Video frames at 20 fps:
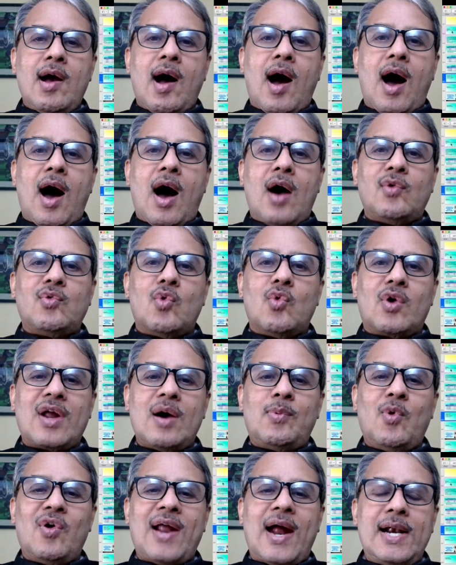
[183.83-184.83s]
of
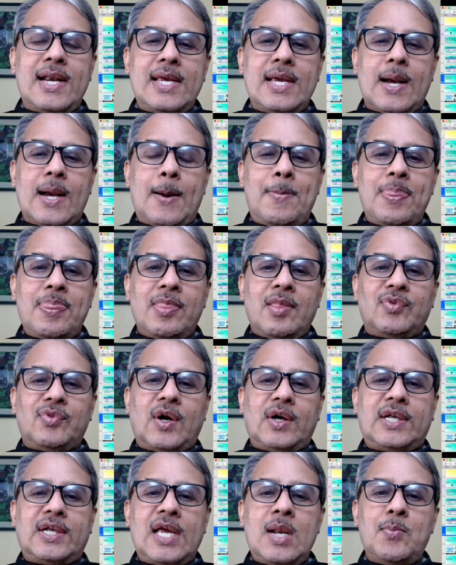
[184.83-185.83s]
Vodafone Idea,
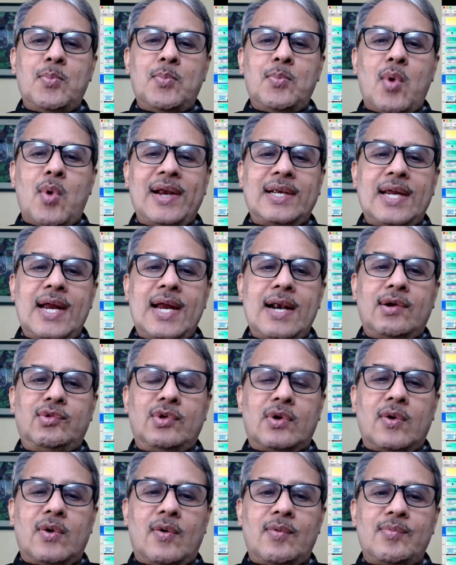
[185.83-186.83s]

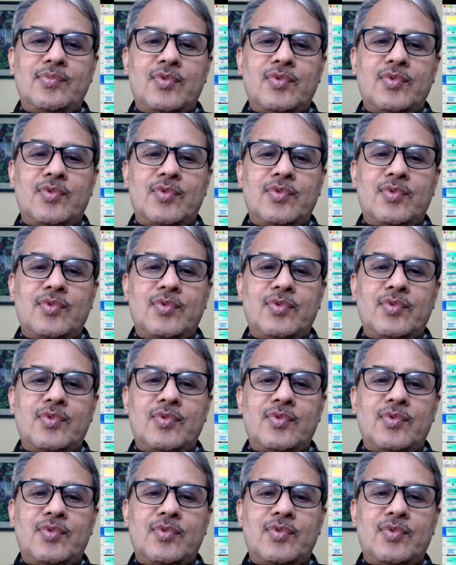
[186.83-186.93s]
13.80.